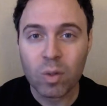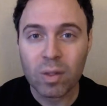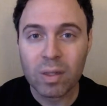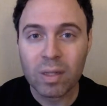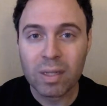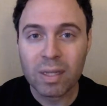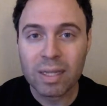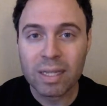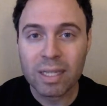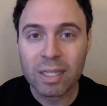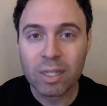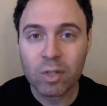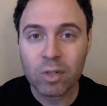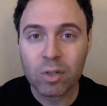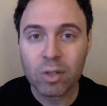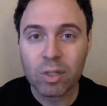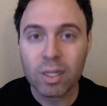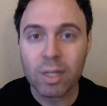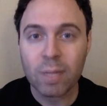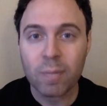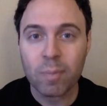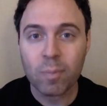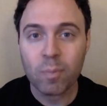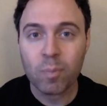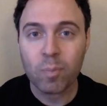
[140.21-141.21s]

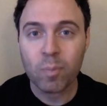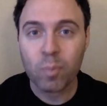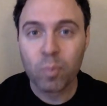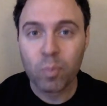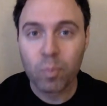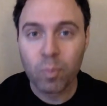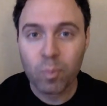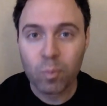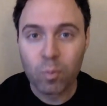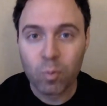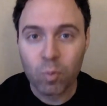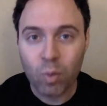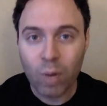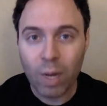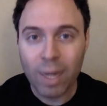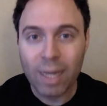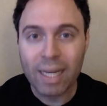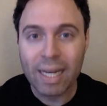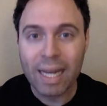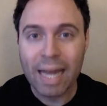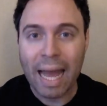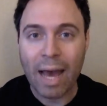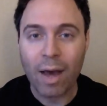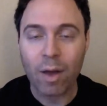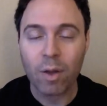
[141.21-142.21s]
literally write
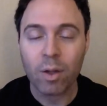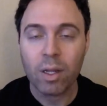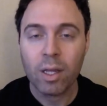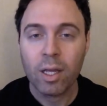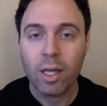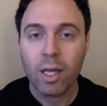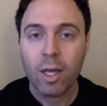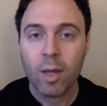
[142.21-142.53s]
it out,